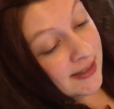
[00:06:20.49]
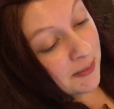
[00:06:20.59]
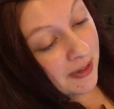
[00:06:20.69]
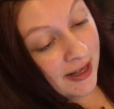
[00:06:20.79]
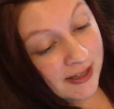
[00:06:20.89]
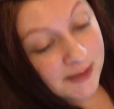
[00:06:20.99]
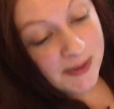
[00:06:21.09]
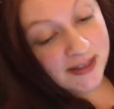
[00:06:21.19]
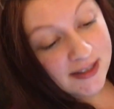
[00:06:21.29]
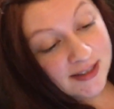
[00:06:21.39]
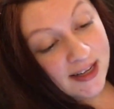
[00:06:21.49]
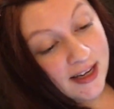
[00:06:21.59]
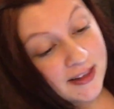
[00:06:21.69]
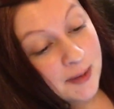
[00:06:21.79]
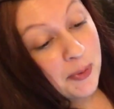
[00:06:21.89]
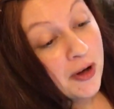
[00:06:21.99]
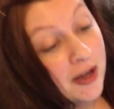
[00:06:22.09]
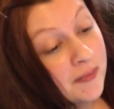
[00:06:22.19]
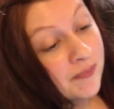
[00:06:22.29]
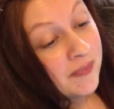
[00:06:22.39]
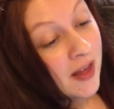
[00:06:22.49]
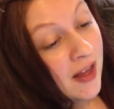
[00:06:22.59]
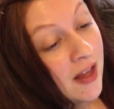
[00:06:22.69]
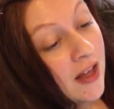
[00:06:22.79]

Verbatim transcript: Somebody else must have seen. They put... Oh, no.